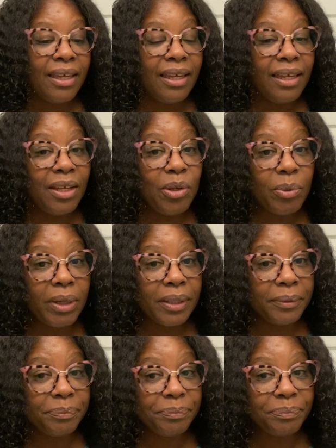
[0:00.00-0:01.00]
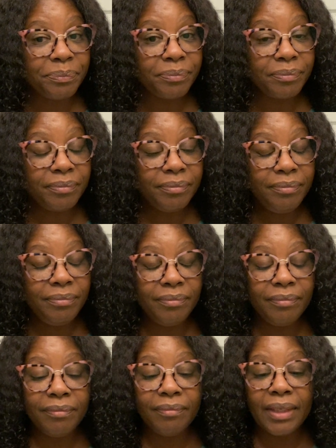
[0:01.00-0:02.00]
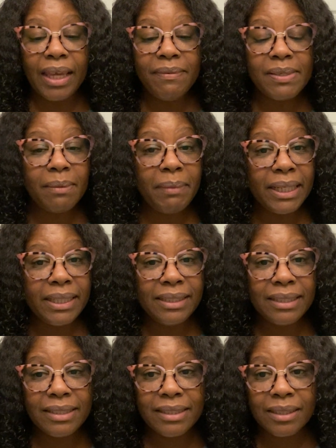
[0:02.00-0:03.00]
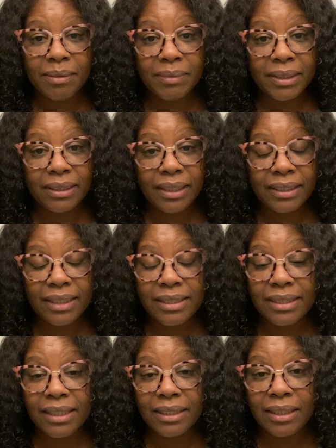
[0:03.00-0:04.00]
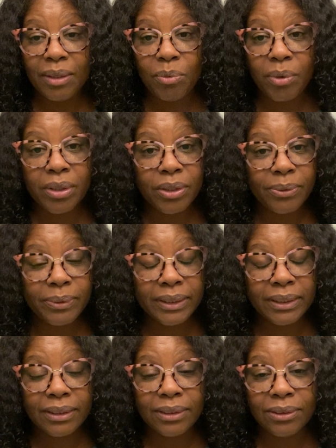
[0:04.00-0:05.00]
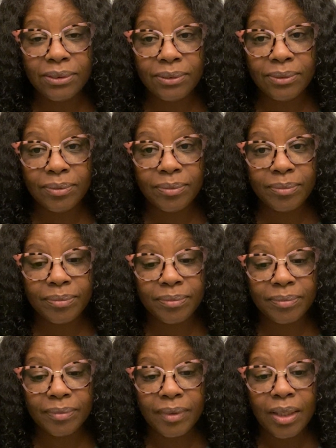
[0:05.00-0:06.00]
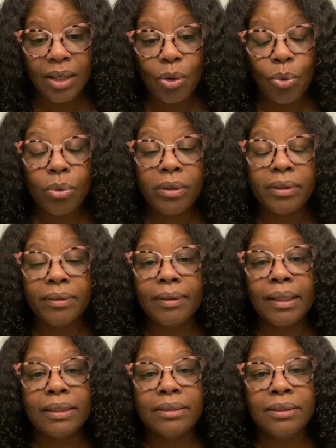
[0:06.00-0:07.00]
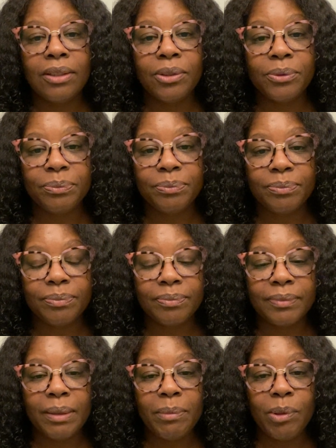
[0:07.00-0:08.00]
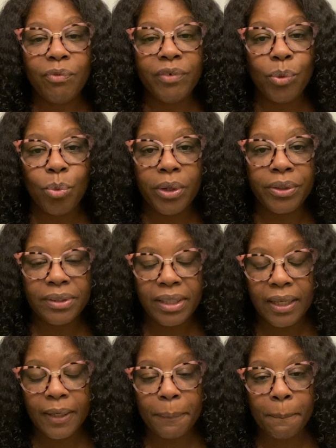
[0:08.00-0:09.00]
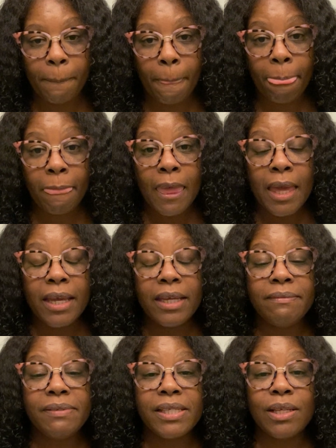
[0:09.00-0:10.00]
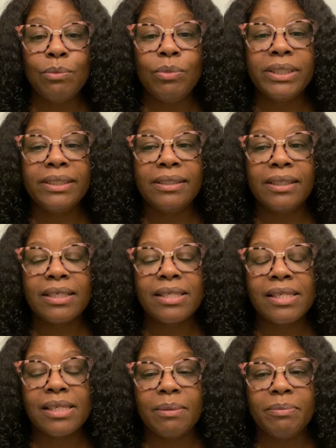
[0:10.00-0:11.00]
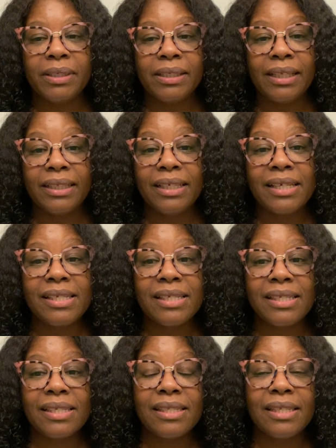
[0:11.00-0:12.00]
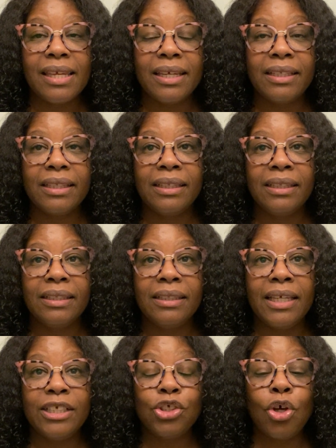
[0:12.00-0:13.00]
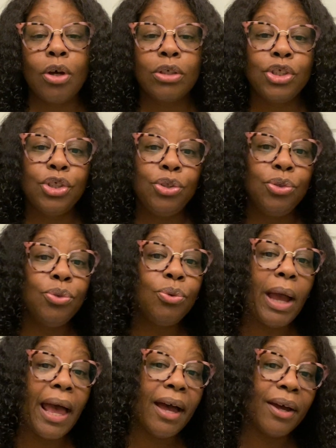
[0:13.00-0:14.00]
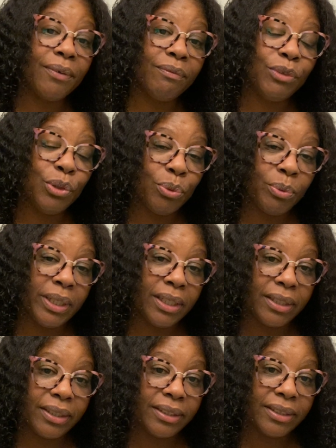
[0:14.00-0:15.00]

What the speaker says: Anyway, if somebody does something that they said they weren't going to do, or no, let me reword that. If someone does something that they talked you out of doing,